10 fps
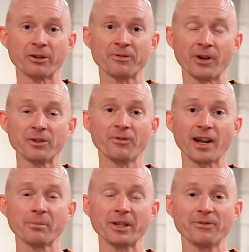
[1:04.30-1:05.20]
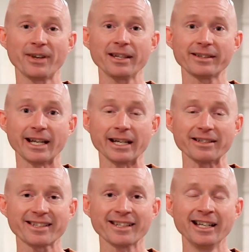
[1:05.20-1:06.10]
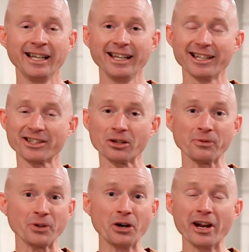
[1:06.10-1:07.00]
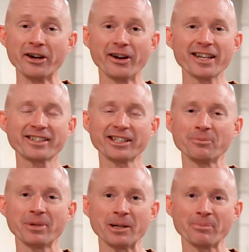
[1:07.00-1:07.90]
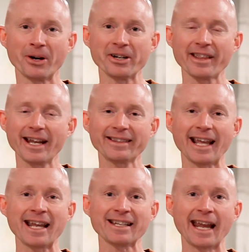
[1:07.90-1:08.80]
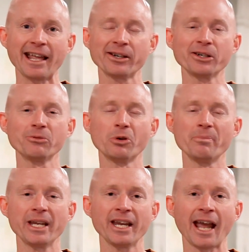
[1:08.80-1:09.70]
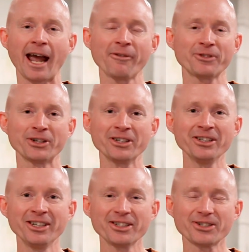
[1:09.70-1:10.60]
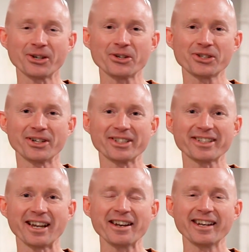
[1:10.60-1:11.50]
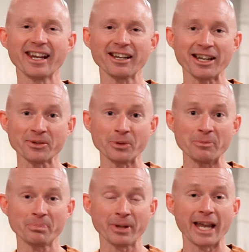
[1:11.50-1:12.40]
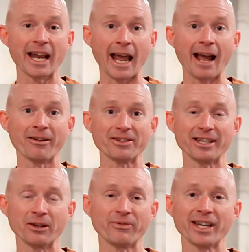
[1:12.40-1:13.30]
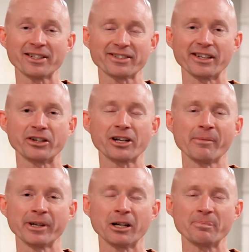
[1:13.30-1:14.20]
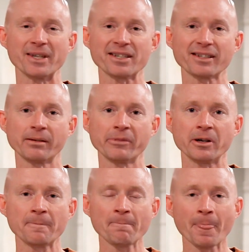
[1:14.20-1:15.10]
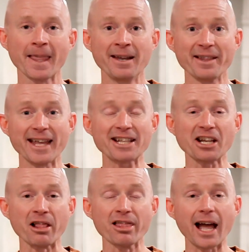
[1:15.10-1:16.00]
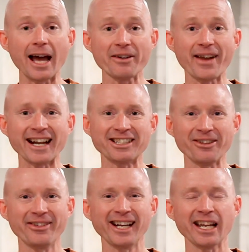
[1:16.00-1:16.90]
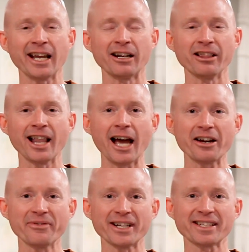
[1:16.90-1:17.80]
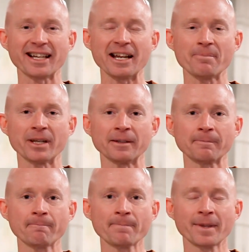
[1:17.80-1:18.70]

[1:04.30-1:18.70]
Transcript: our Fun Family Faith Nights. And so if you're interested in being part of that, that gathering will be after church on Sunday as we plan out the events that are coming up this summer. That's a lot of activity and a lot of excitement.